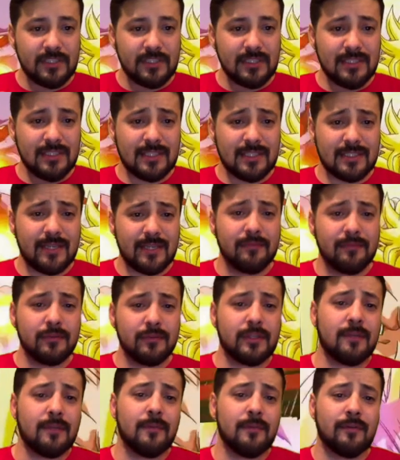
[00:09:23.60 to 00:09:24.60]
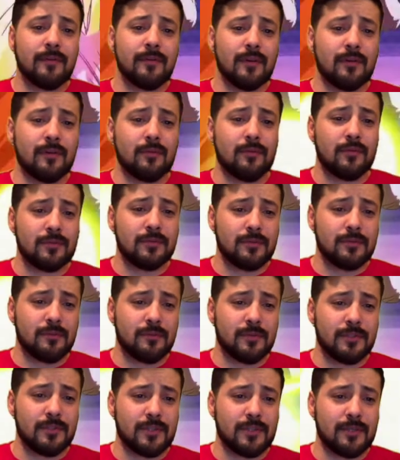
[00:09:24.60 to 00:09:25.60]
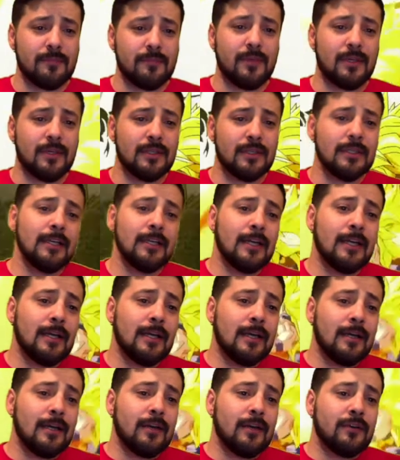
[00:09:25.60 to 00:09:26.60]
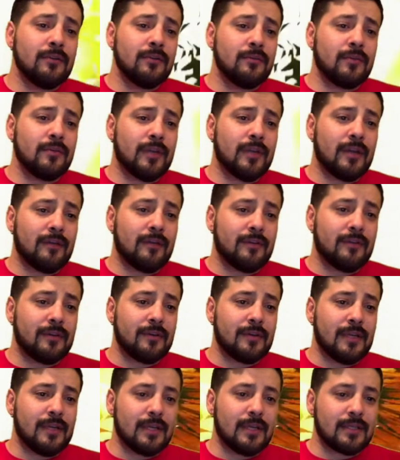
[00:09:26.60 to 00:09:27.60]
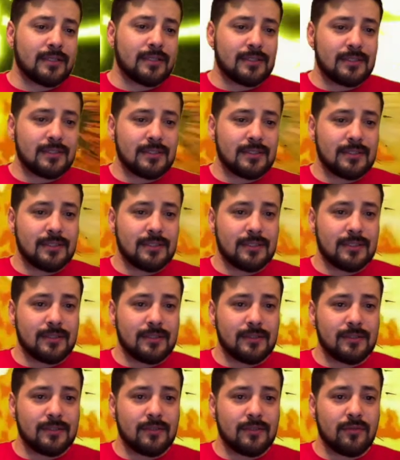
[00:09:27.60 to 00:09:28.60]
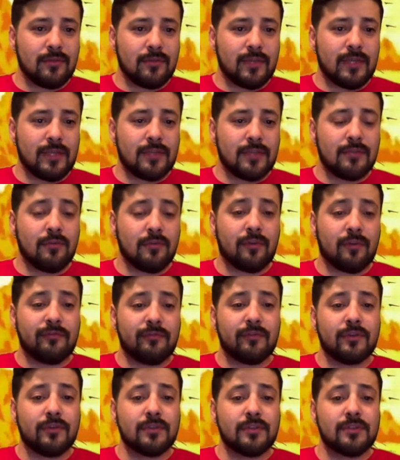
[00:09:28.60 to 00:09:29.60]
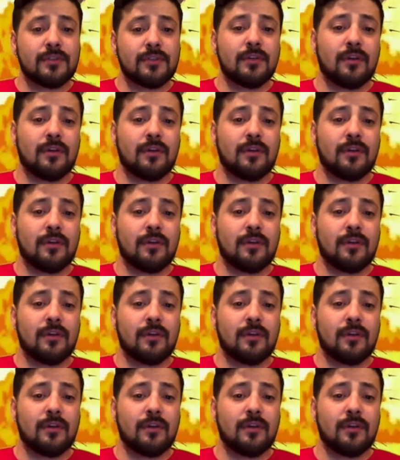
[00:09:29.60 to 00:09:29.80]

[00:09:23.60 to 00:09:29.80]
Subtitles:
that's Evil Demon of the Underworld, Super Jun Inba. Who do we have here next? So we get to our first